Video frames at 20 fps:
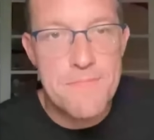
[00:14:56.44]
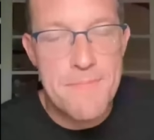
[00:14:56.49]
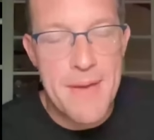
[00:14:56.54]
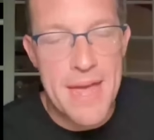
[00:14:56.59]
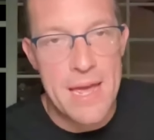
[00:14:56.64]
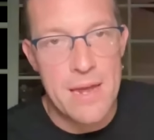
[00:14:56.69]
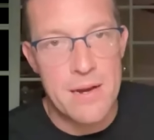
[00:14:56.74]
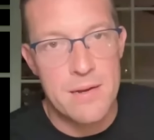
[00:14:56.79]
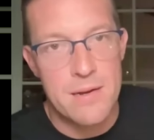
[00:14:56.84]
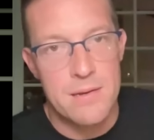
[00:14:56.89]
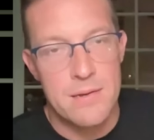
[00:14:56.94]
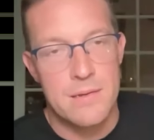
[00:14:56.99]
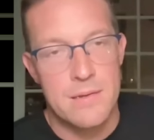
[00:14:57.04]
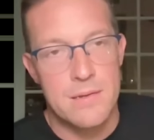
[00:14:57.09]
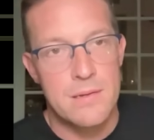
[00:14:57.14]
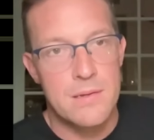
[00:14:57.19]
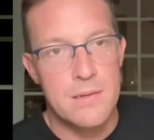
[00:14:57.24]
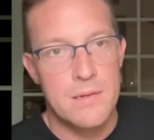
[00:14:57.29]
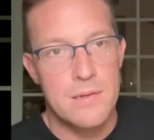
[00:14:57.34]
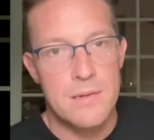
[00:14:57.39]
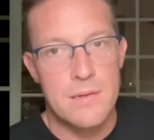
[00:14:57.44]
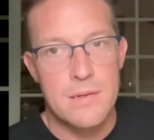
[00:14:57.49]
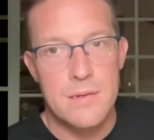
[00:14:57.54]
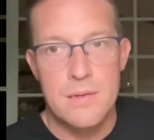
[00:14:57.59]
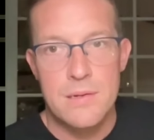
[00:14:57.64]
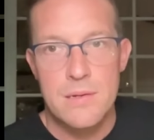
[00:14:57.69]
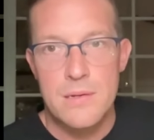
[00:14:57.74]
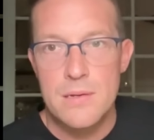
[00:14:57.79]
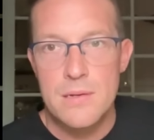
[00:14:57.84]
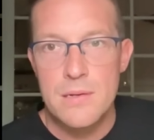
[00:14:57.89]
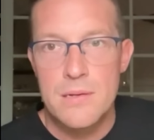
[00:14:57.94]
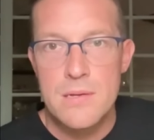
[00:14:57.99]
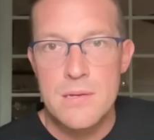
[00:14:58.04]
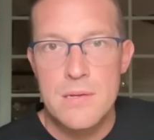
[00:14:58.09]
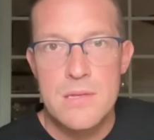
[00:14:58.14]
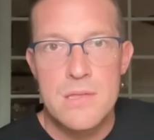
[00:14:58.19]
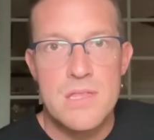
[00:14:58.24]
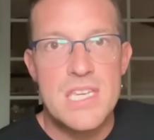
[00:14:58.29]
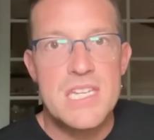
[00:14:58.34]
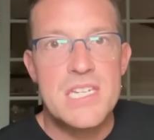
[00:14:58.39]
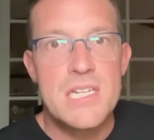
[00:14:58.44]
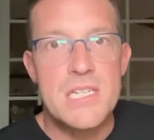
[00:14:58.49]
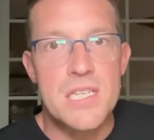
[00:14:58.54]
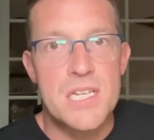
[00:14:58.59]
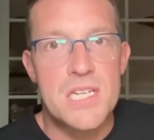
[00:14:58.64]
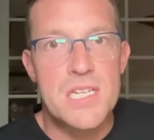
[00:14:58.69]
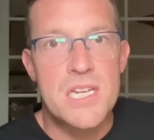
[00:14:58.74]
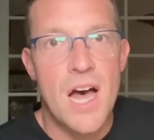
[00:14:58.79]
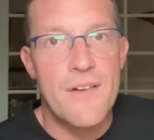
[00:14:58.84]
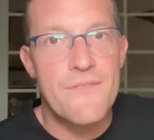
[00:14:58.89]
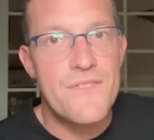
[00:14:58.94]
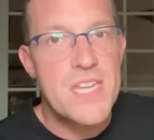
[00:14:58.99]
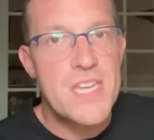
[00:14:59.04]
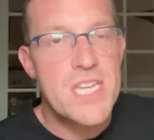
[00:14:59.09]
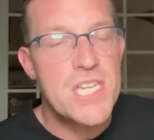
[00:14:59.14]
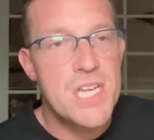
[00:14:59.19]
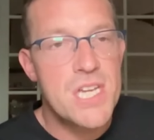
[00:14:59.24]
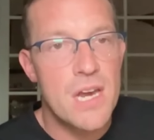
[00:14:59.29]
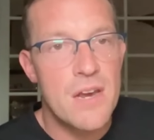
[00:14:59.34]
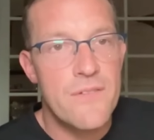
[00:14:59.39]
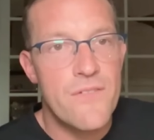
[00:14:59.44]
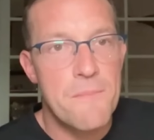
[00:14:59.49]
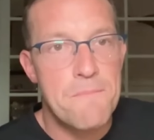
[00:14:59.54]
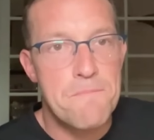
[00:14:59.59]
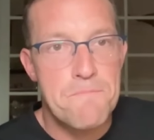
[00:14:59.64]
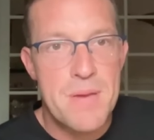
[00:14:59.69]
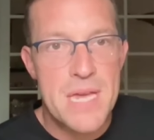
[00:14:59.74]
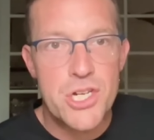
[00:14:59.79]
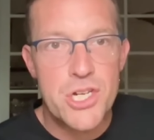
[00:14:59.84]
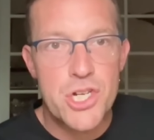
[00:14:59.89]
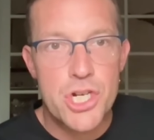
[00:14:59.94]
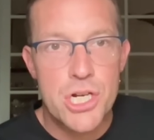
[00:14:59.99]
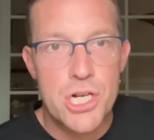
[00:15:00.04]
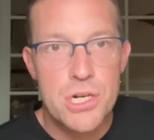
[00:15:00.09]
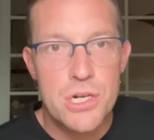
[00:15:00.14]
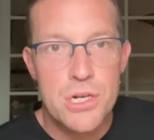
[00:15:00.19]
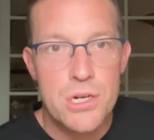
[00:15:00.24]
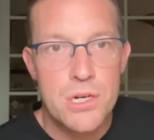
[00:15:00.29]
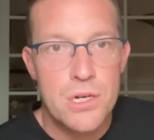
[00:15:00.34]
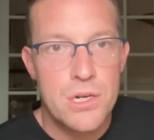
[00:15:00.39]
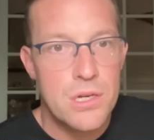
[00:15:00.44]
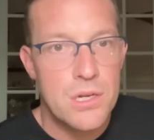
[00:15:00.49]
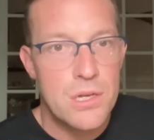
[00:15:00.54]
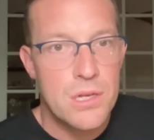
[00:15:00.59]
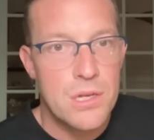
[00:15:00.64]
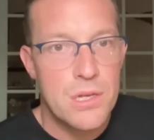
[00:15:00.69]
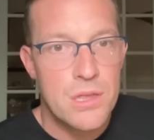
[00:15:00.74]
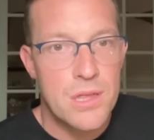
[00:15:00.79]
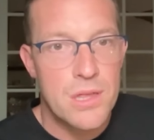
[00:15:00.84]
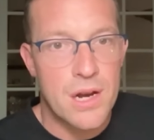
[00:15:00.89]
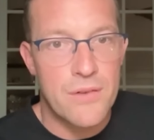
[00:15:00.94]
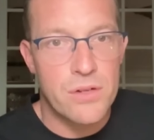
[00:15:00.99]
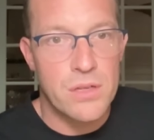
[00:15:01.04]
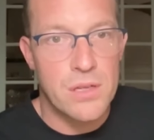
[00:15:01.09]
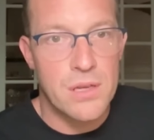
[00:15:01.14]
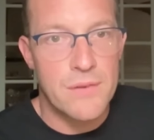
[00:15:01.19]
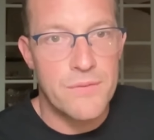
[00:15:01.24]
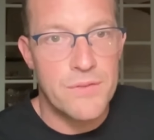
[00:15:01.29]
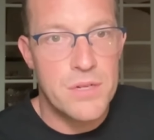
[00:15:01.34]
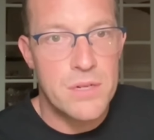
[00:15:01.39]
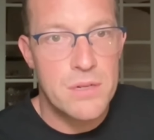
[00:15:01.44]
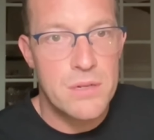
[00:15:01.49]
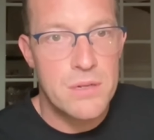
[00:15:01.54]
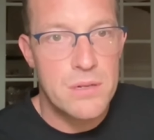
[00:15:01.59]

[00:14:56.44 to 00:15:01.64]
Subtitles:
man, this is the toughest son of a bitch that ever lived.